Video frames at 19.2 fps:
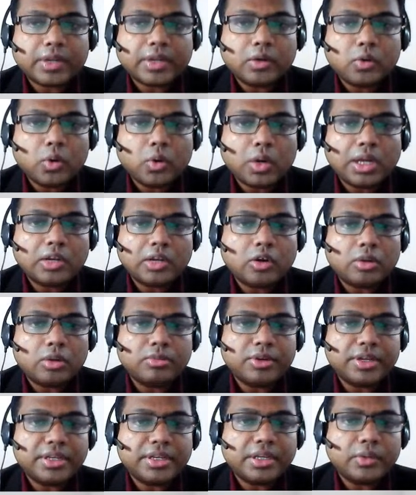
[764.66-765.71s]
local
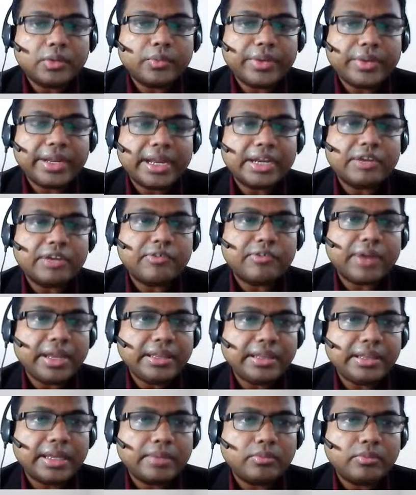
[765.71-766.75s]
community, we can
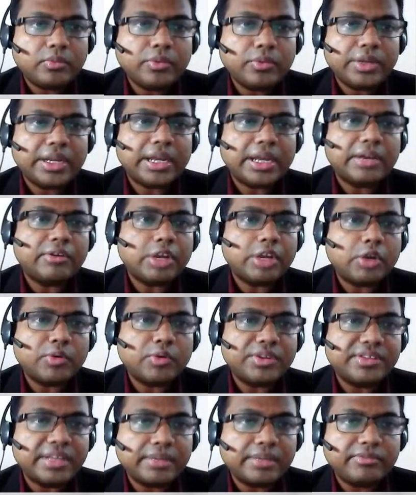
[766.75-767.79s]
train them, we can
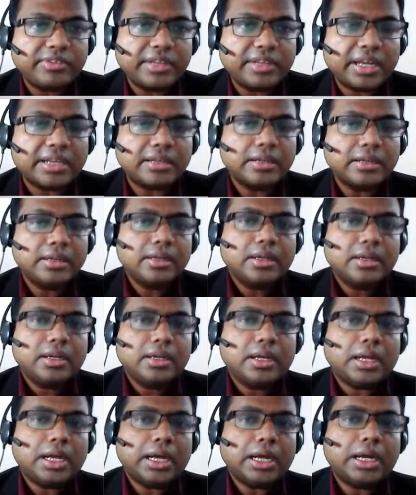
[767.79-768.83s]
request them
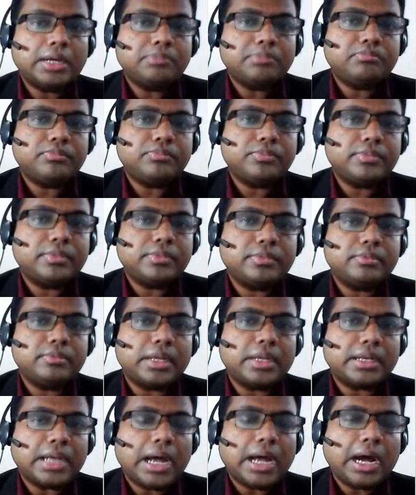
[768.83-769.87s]
uh,
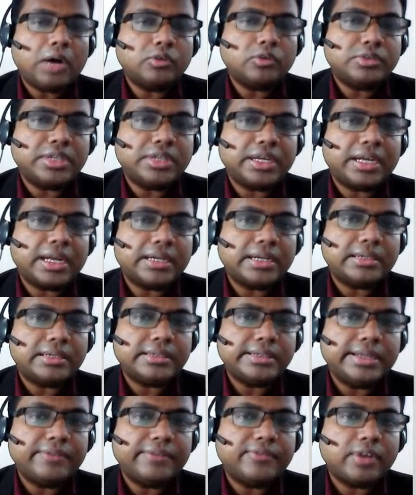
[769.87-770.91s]
that how they
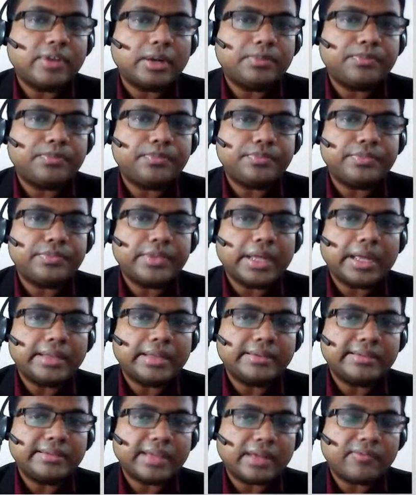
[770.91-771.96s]
can develop
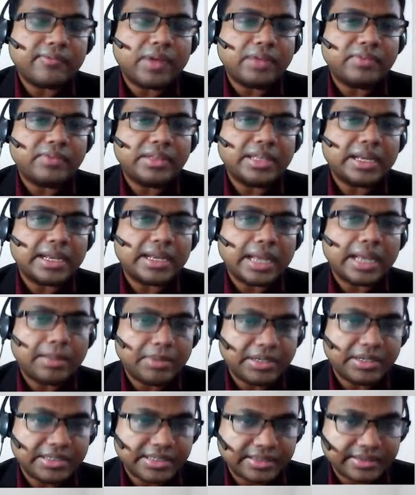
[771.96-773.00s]
and survive in the
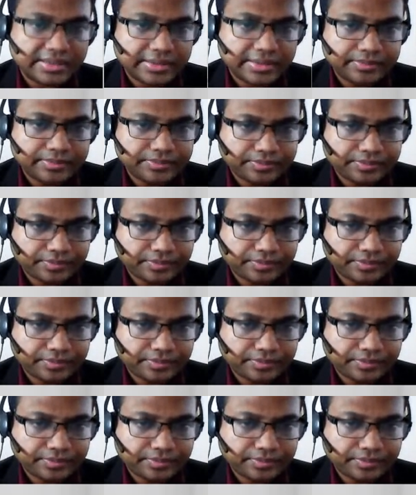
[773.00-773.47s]
climate change